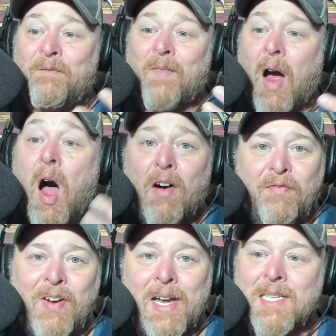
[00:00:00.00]

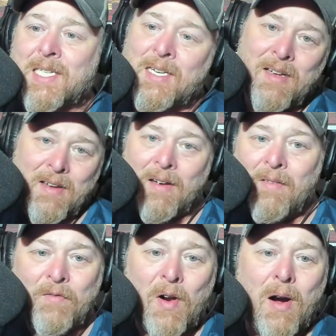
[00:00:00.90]
offense
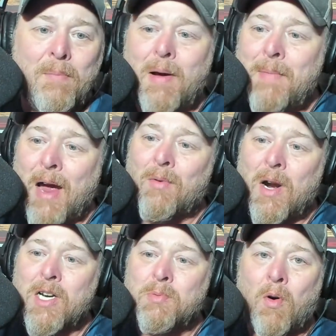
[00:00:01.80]
from Mount
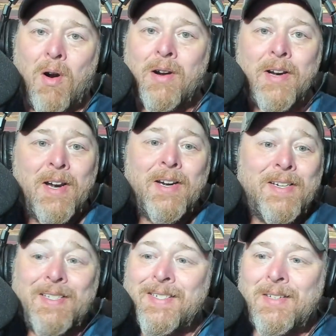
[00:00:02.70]
Rushmore,
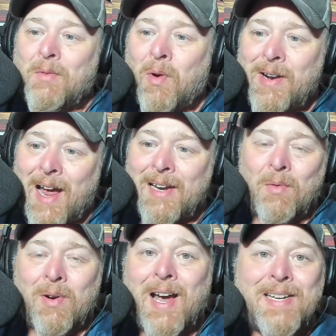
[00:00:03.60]
we're not
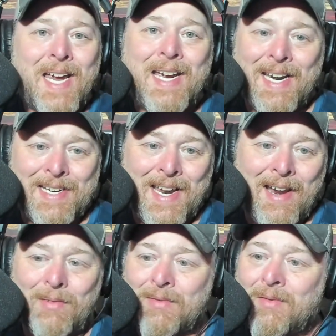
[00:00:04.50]
we're not taking it
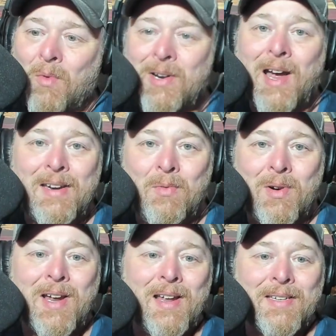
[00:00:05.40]
down. We're not
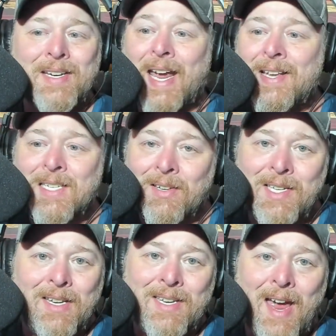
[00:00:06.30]
we're not
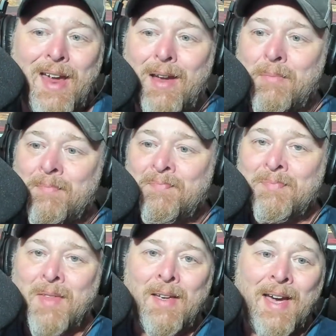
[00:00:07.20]
canceling the name.
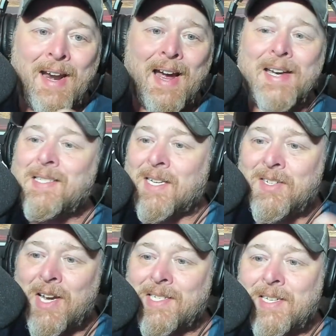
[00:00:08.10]
And I had
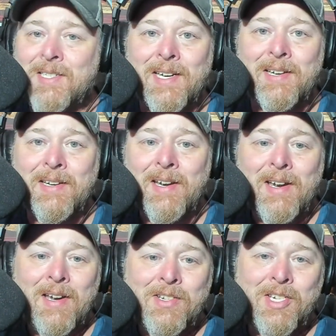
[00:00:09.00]
suggested to
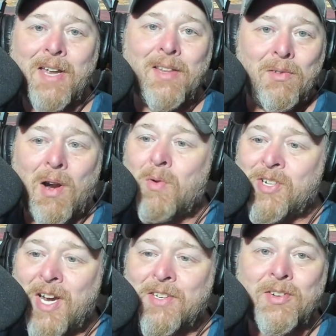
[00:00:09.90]
Jalen
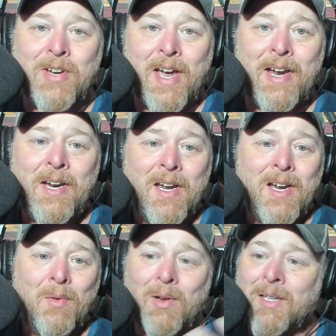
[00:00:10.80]
Rose yesterday,
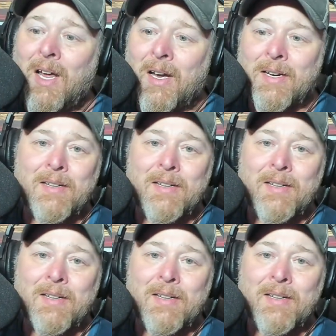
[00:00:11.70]
well, look,